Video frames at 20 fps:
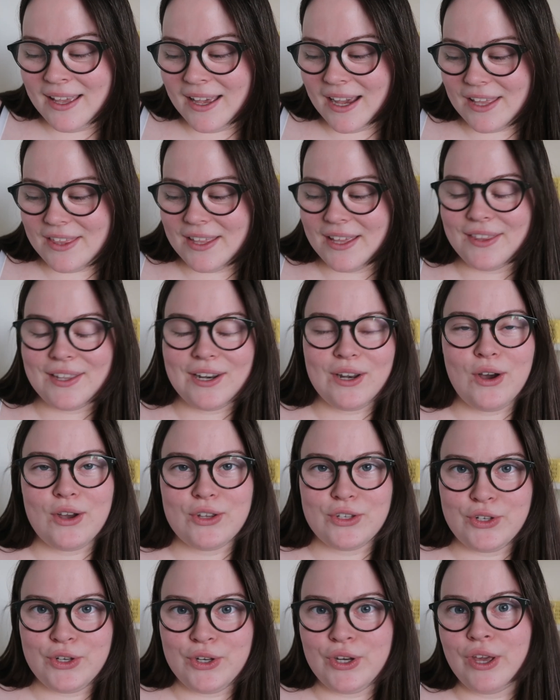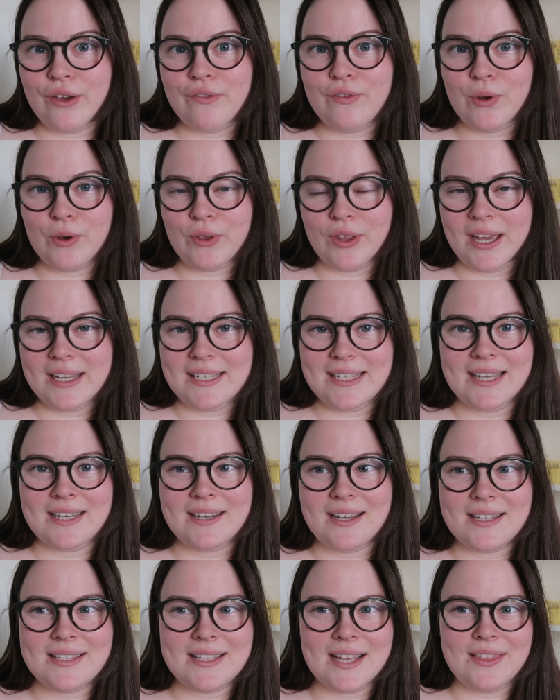I think the last studio vlog that I did,
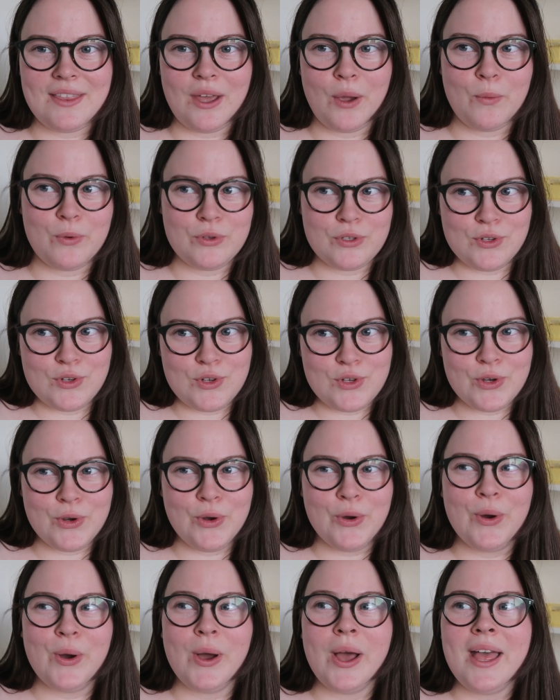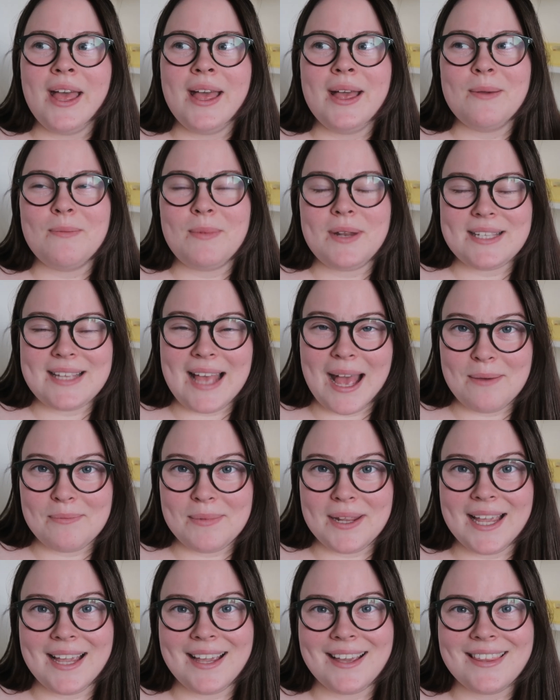I said that I wasn't sure, but it's
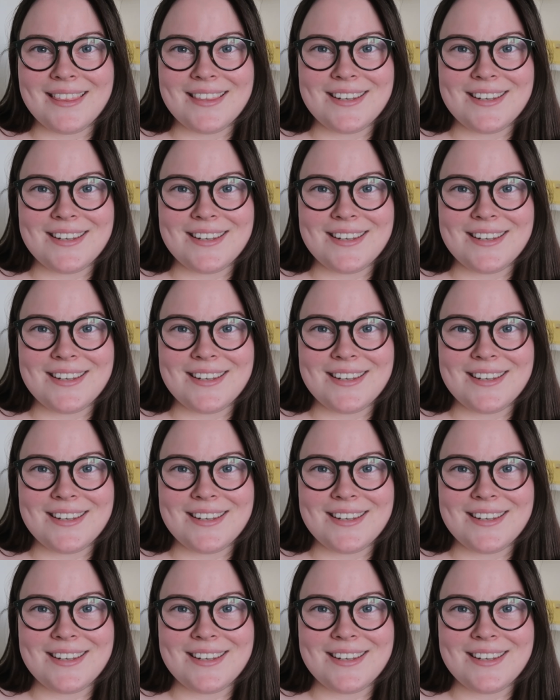happening.